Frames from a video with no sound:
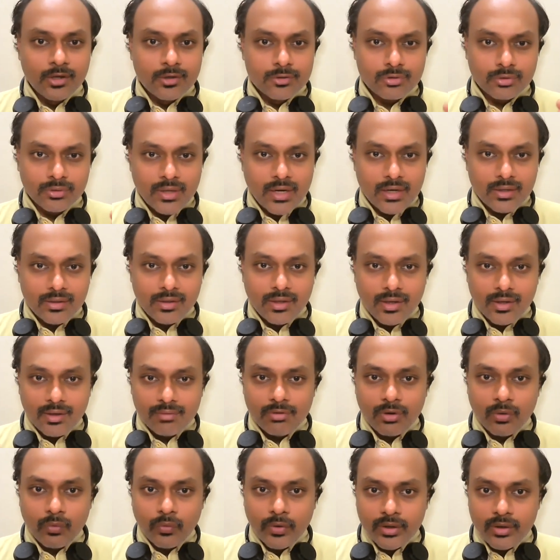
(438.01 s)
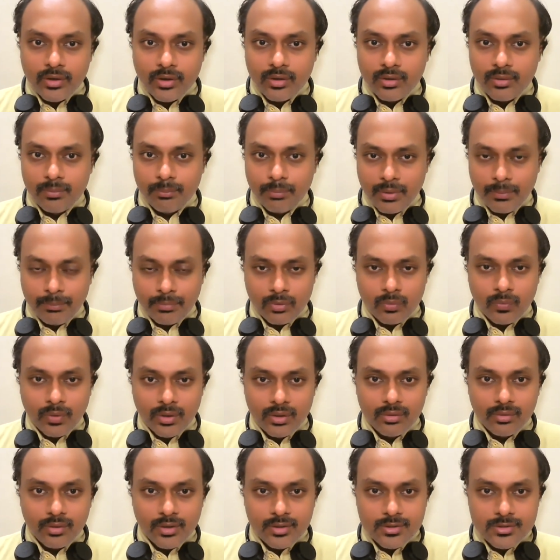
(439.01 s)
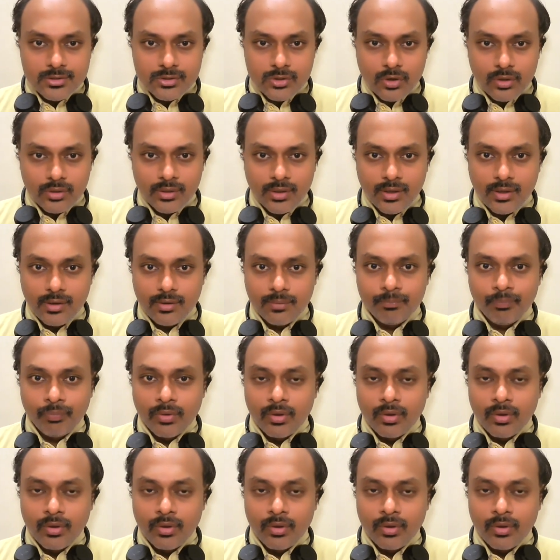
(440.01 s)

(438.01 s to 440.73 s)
So that they have avoided in paper 1, that is not there.